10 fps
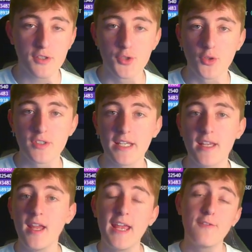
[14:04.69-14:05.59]

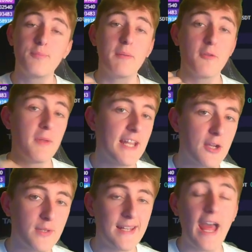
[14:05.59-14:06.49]
shorting, if people have been
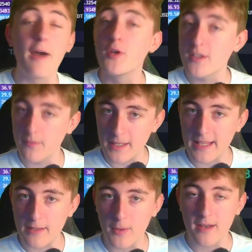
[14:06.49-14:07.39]
liquidated, how much they've been
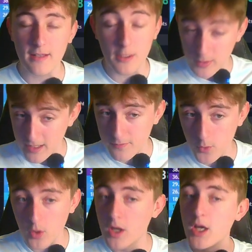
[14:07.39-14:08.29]
liquidated
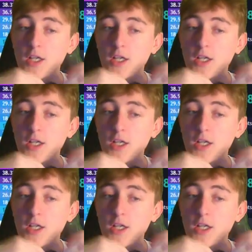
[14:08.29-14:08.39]
for.